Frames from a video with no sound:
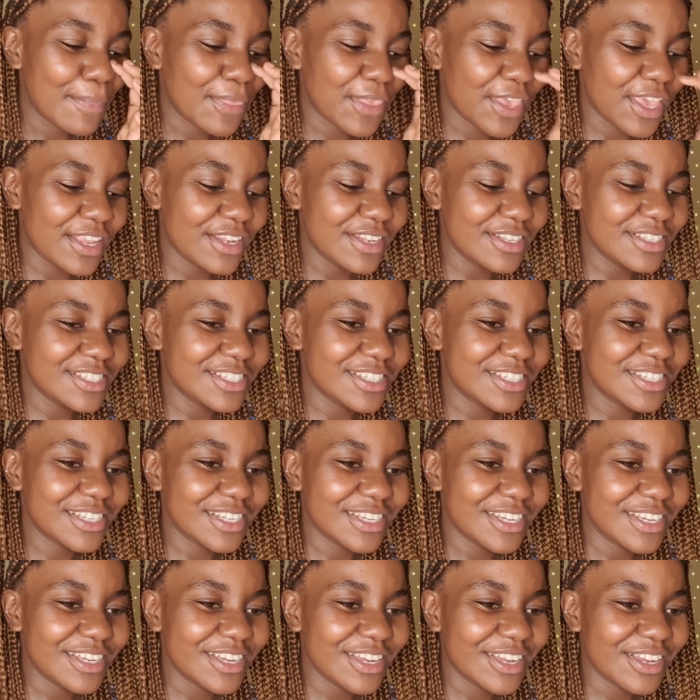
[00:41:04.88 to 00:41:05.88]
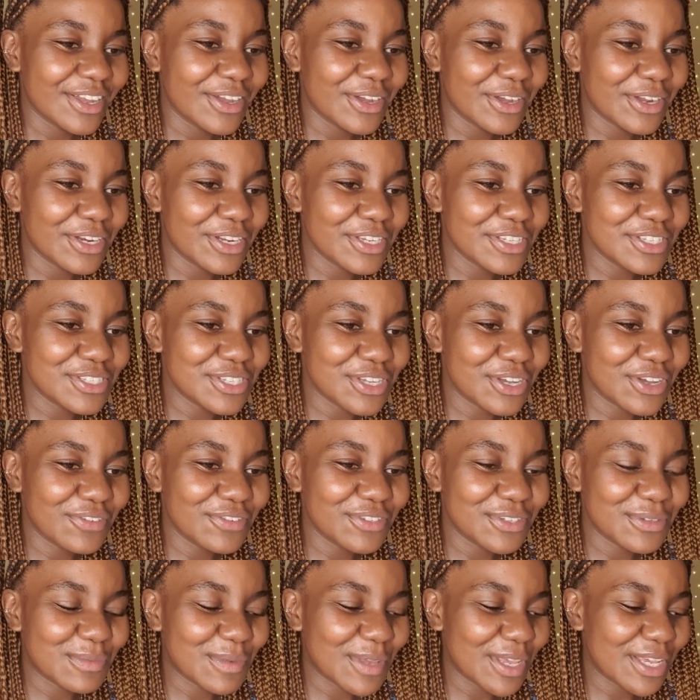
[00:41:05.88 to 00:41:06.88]
it's gonna serve
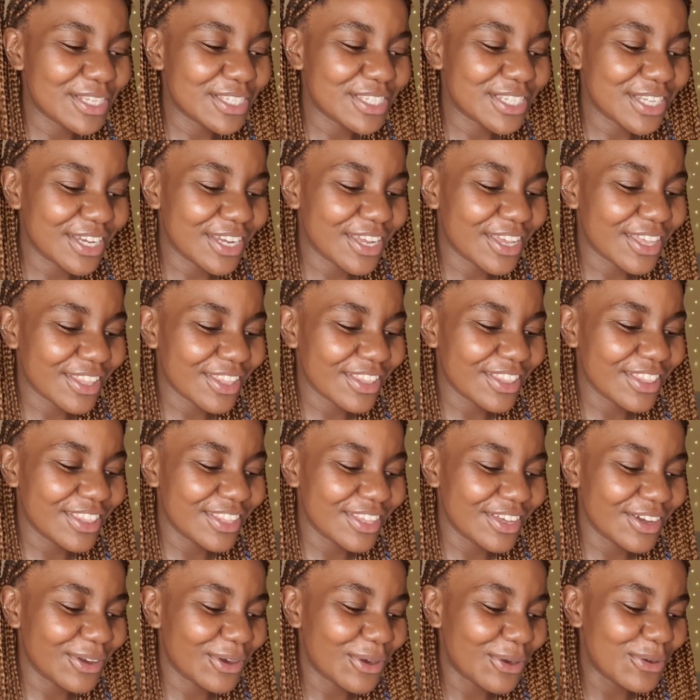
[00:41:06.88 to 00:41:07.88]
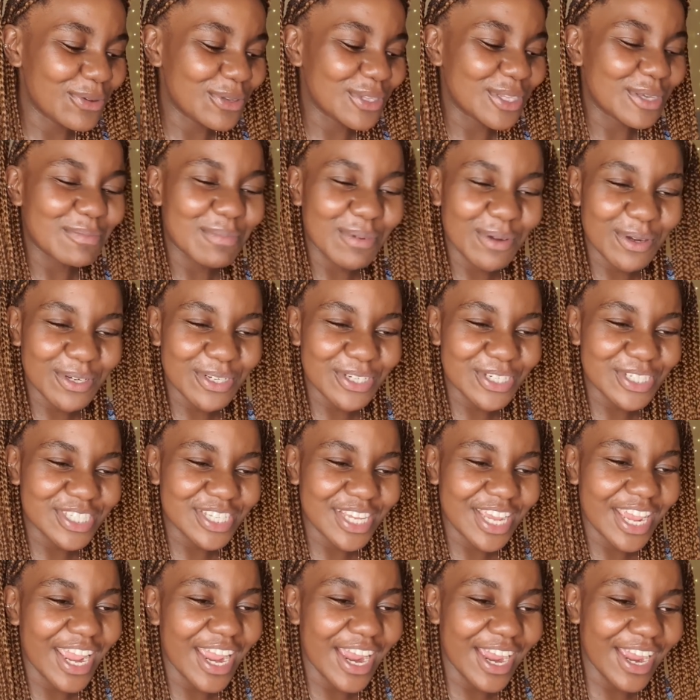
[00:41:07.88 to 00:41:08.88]
to me as like the holy book to
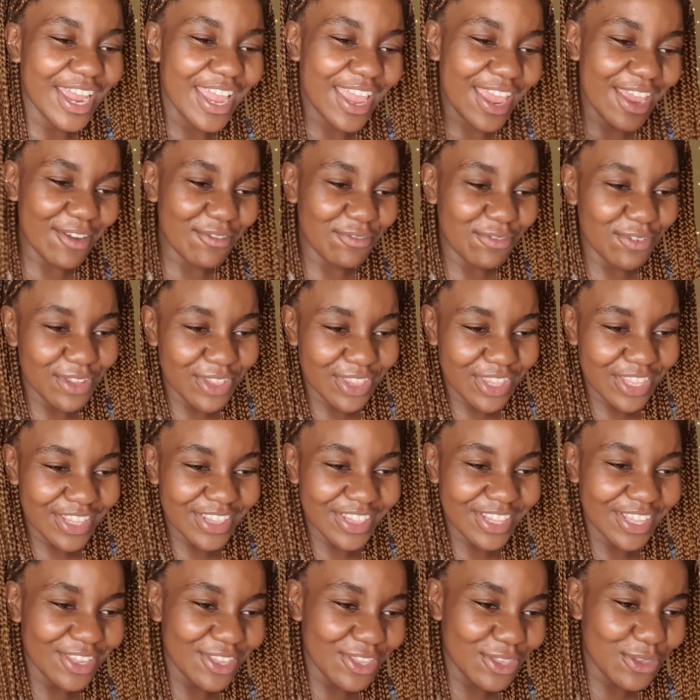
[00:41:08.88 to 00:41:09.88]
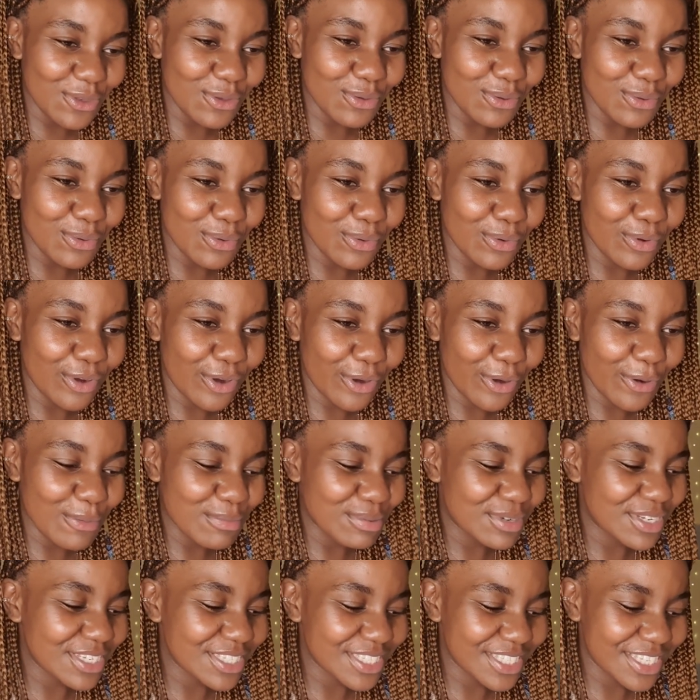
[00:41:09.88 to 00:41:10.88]
say everything that you hope
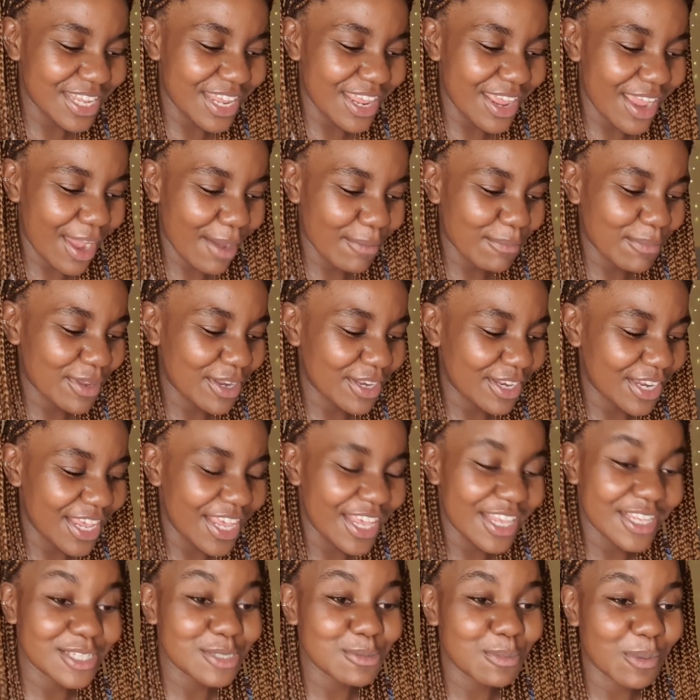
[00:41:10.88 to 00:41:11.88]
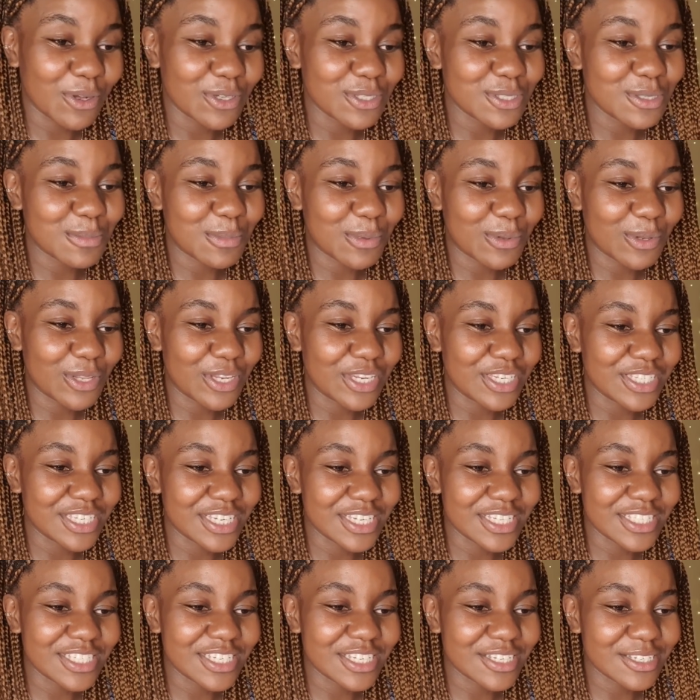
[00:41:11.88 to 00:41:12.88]
to see happen is possible and
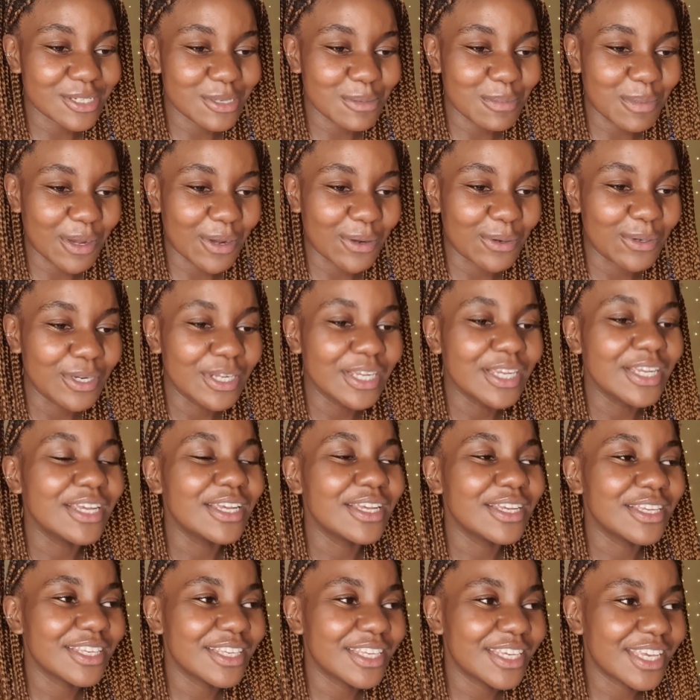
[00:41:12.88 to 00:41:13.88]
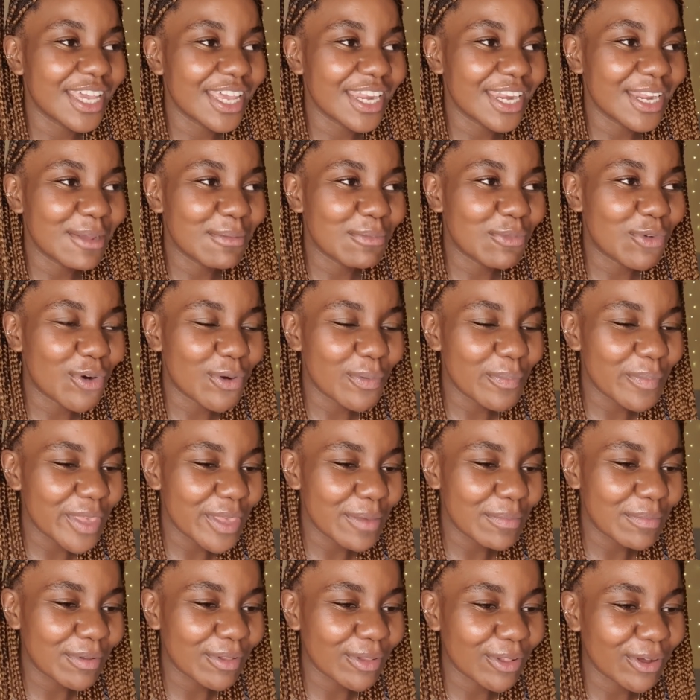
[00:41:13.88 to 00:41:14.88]
it's just about getting more
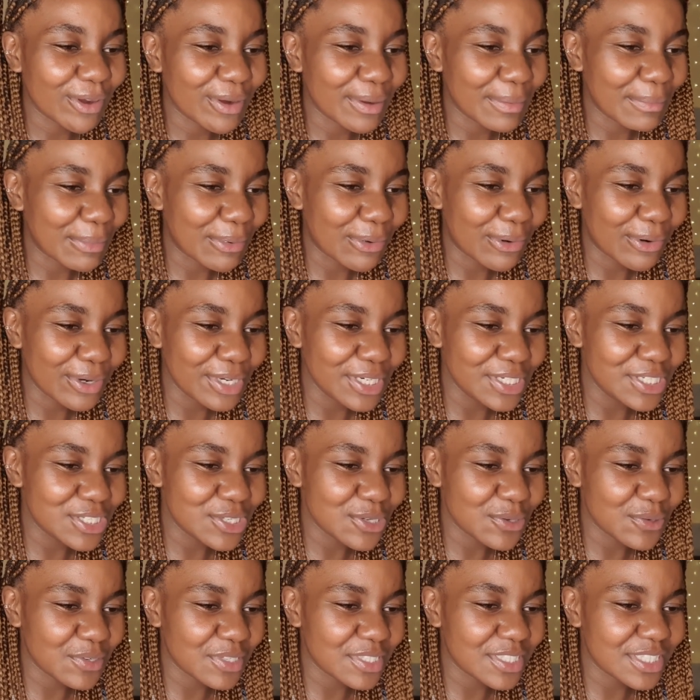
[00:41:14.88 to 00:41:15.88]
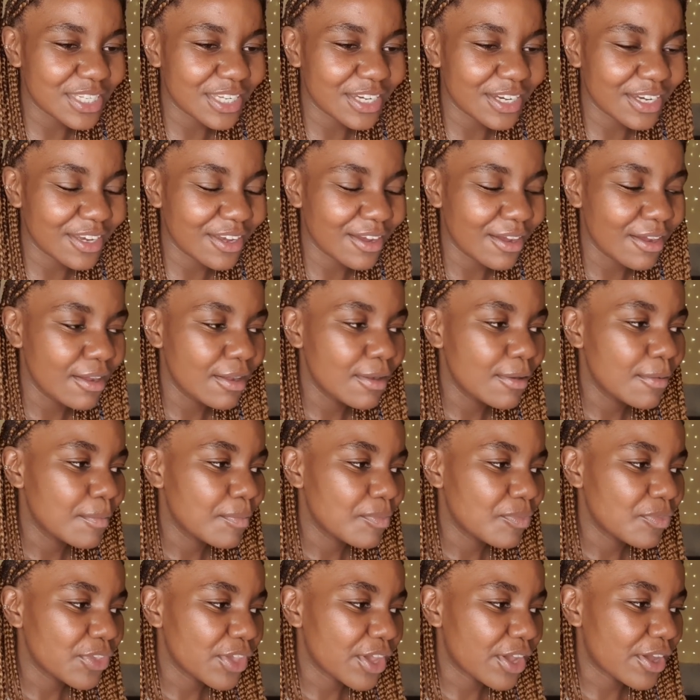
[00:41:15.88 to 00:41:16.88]
people on board so it's like
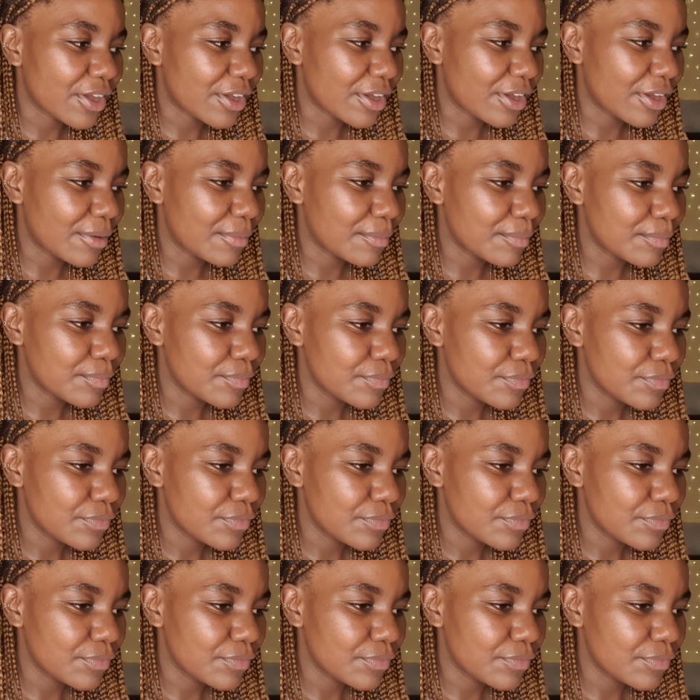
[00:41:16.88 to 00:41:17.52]
um